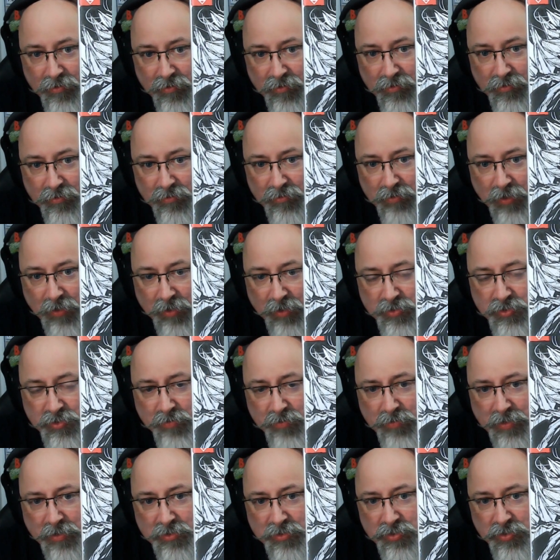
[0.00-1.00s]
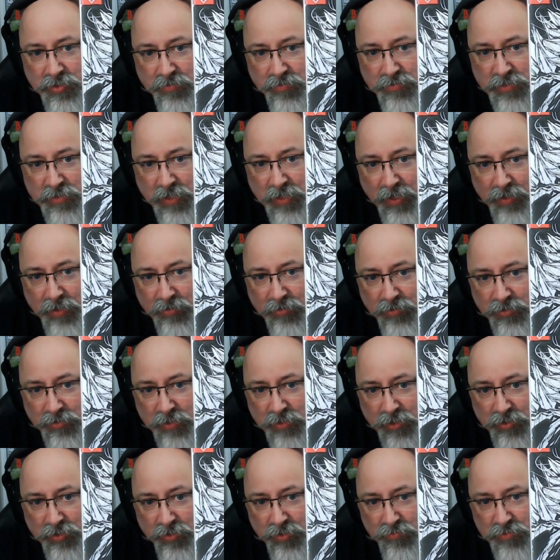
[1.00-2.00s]
I assume that's Doomsday. It looks like
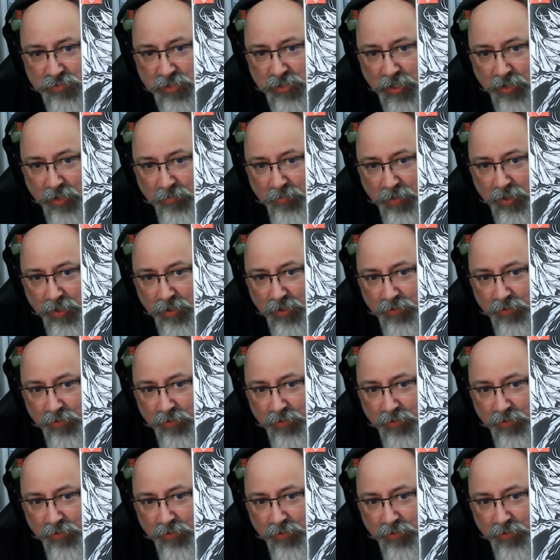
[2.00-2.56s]
Doomsday to me.